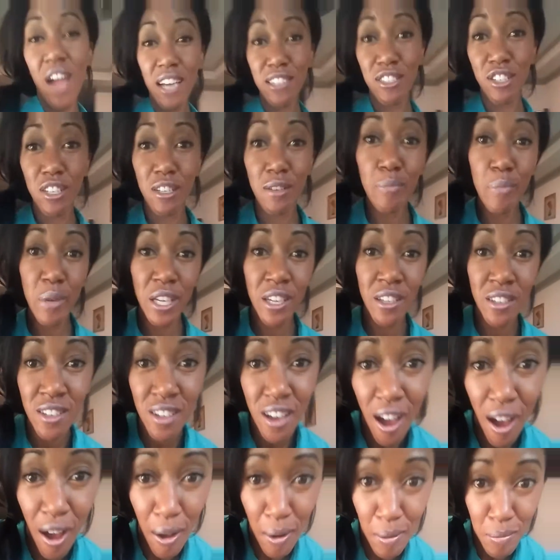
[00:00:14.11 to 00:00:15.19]
actually been
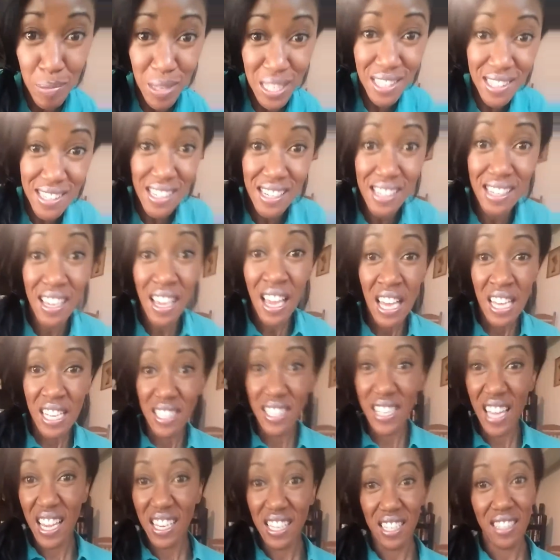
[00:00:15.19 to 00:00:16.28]
busy
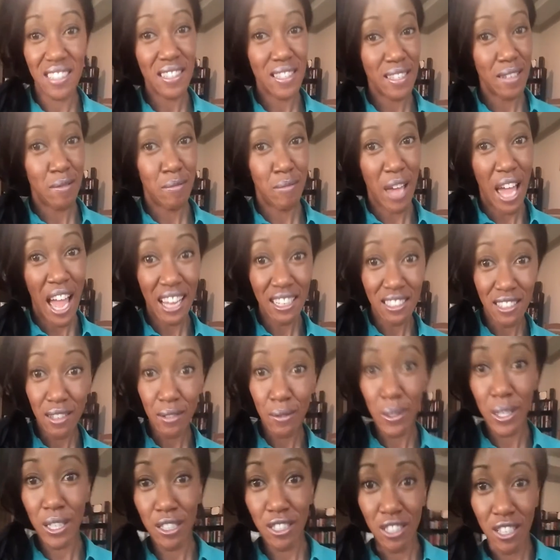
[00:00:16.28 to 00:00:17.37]
taking some
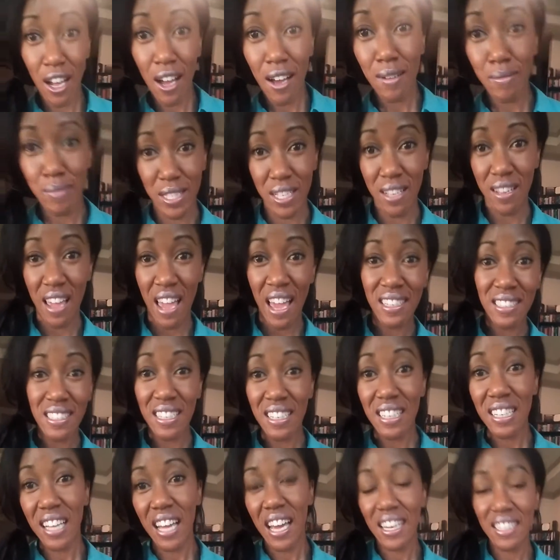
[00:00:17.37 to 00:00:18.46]
acting workshops and
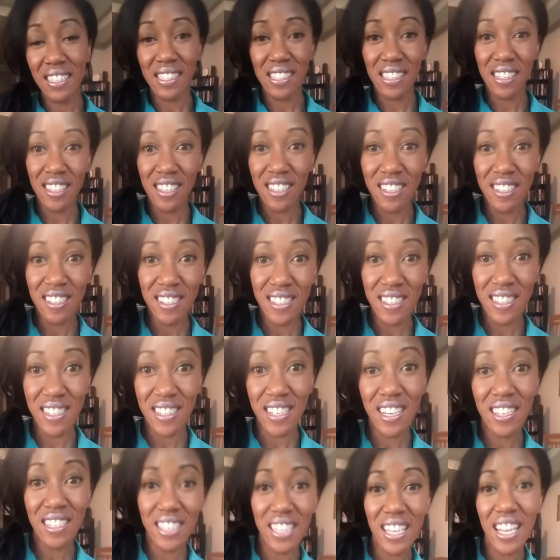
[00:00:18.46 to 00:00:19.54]
acting classes,
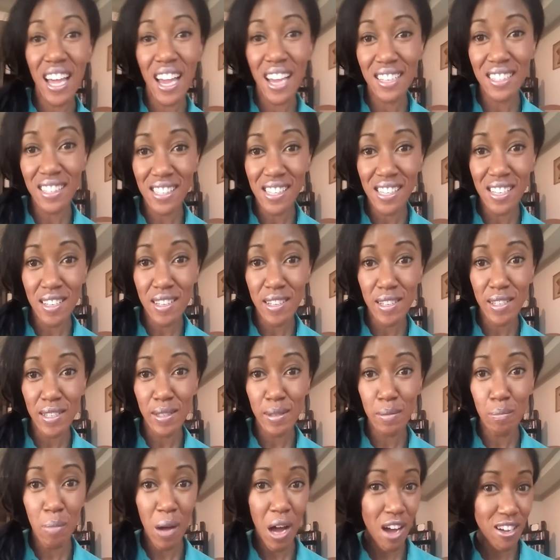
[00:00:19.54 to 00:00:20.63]
stunt
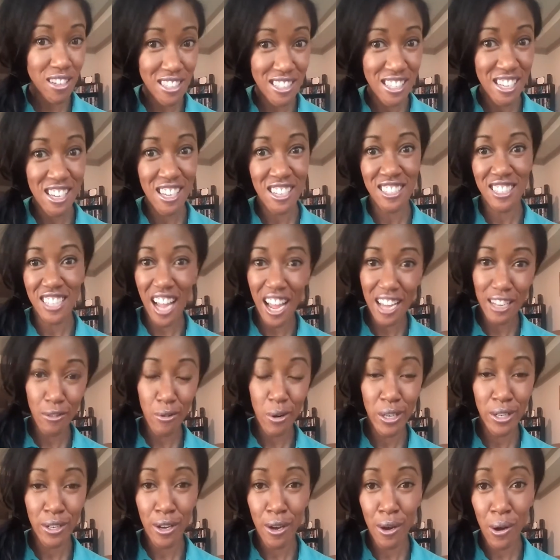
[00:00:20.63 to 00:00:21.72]
classes, boxing,
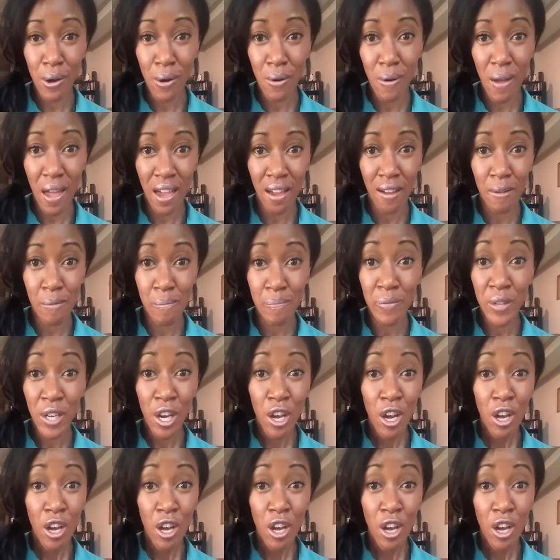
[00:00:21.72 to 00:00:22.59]
taekwondo.